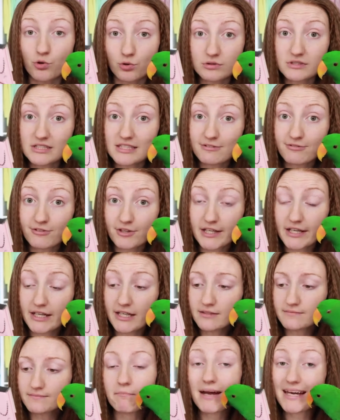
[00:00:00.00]

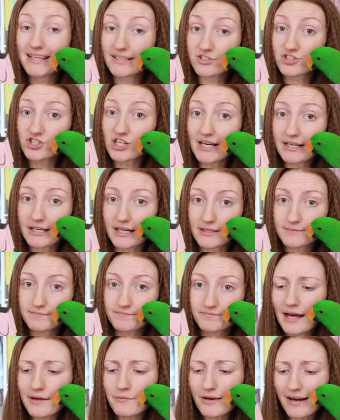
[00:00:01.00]
cruelty-free, made in China.
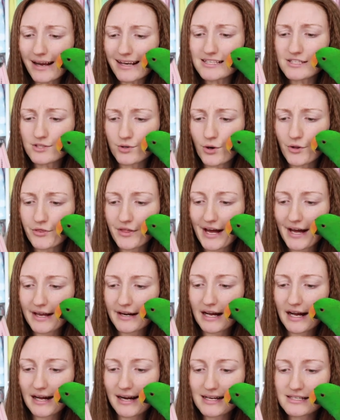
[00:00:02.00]
And when I saw
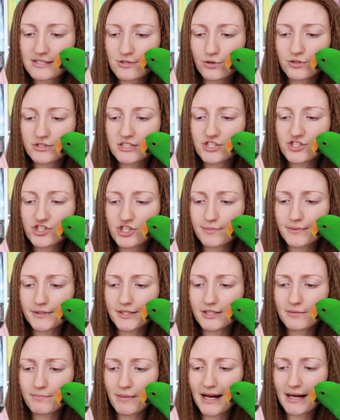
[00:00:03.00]
that, and I saw
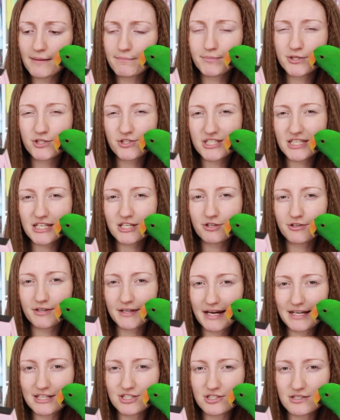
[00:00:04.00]
distributed by Beauty
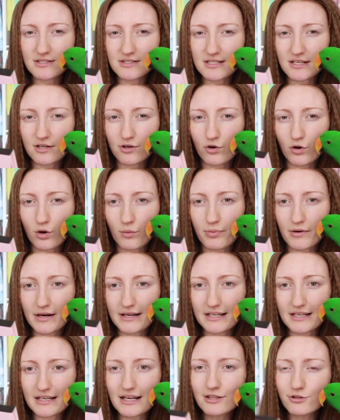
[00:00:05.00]
Creations
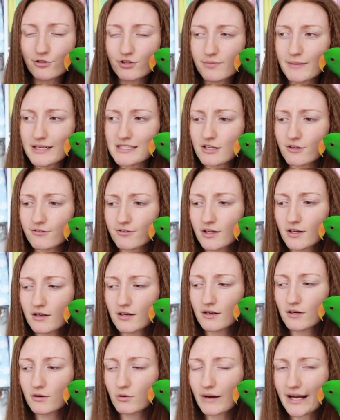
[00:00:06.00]
Incorporated, I thought to myself,
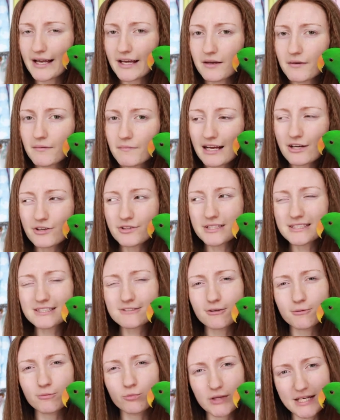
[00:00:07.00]
wait, I got this
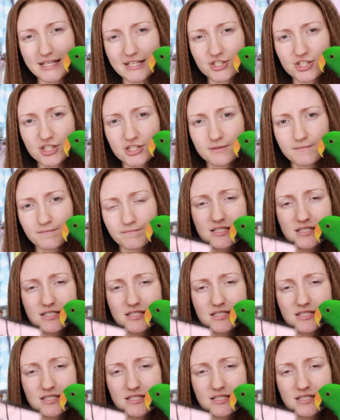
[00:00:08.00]
from Wish.